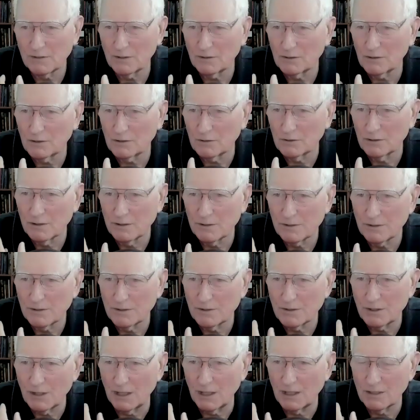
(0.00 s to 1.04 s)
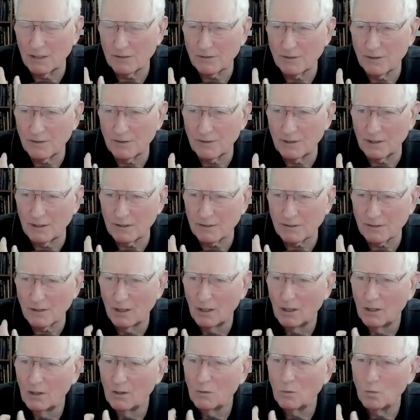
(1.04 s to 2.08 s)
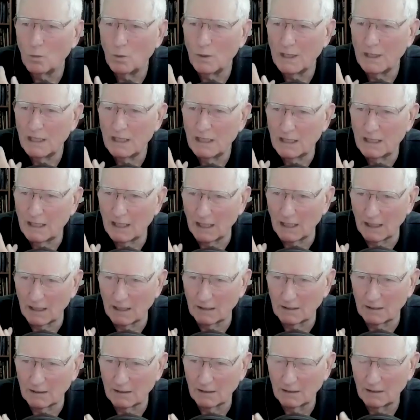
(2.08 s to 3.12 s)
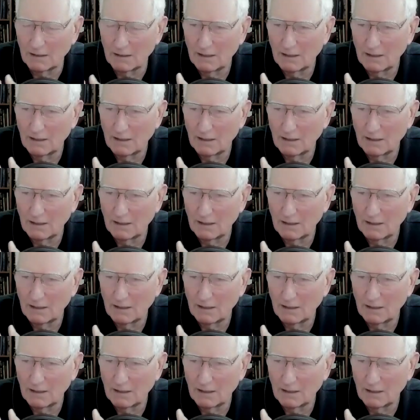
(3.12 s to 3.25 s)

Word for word: the courage to change the things we can,